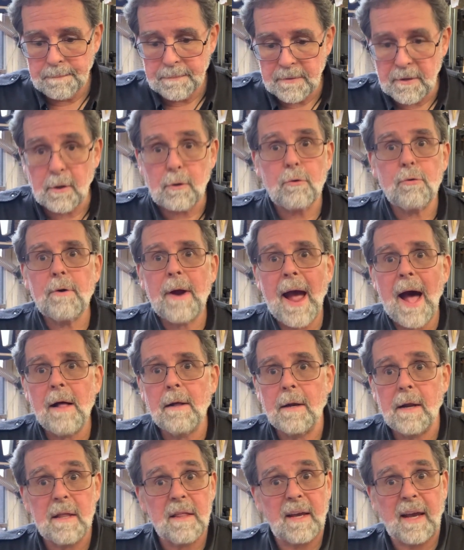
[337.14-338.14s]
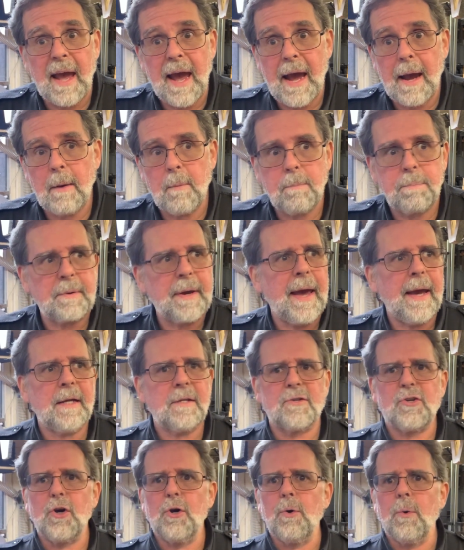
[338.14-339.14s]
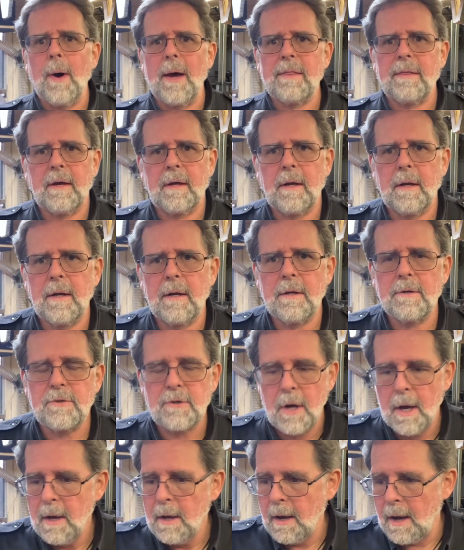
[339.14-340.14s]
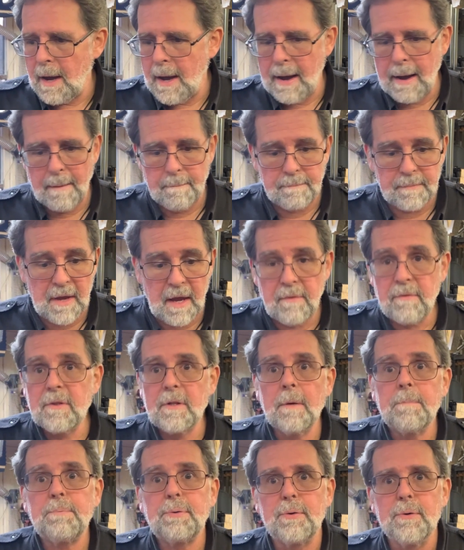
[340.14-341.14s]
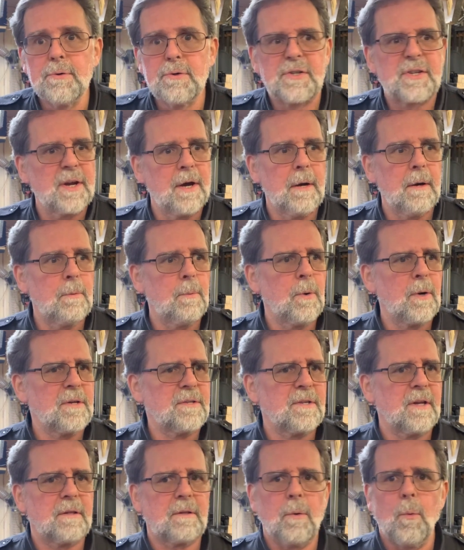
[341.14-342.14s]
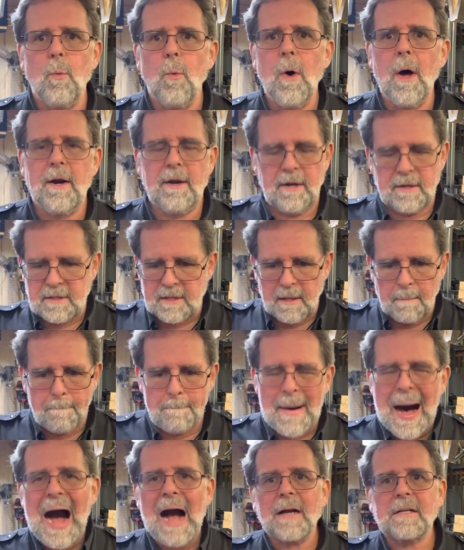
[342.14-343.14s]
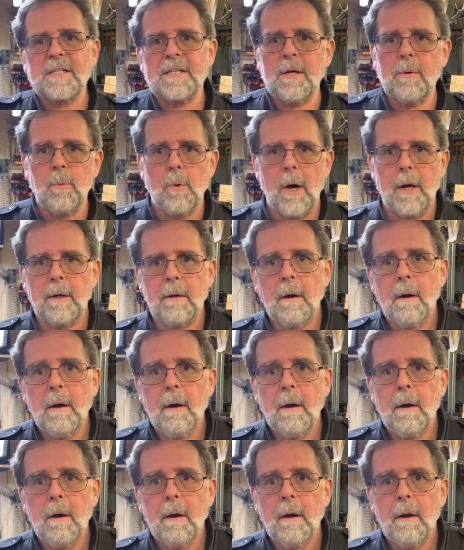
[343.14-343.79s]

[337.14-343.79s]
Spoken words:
the Creality, the K2, I think it is, even the Prusa, what is it, the one, it's the boxy one.